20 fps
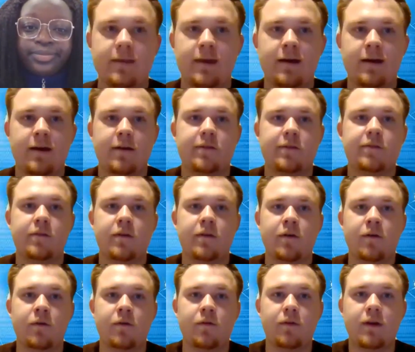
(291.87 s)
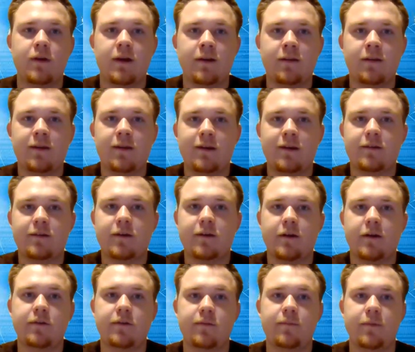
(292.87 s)
Yeah, so kind of like
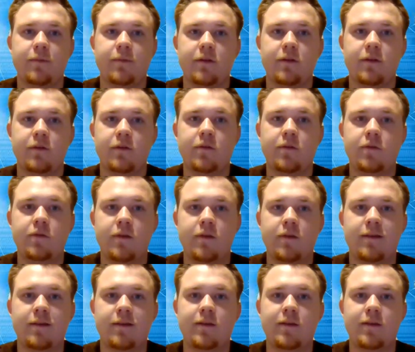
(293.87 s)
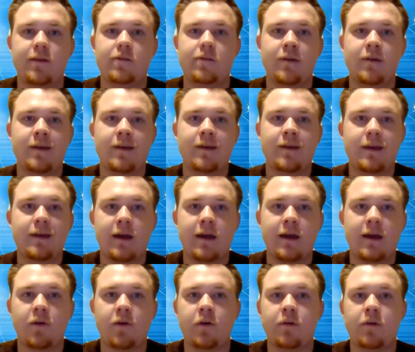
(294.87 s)
Dr. Bill said, this kind of
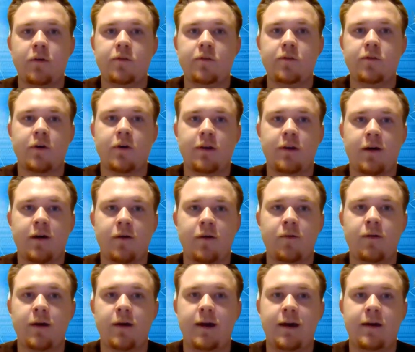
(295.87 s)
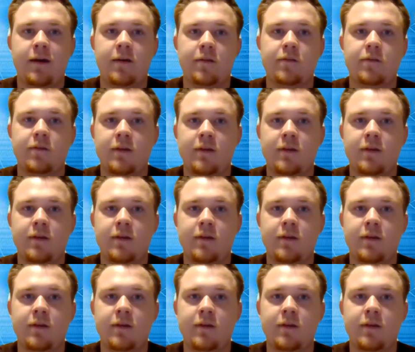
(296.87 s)
all started out as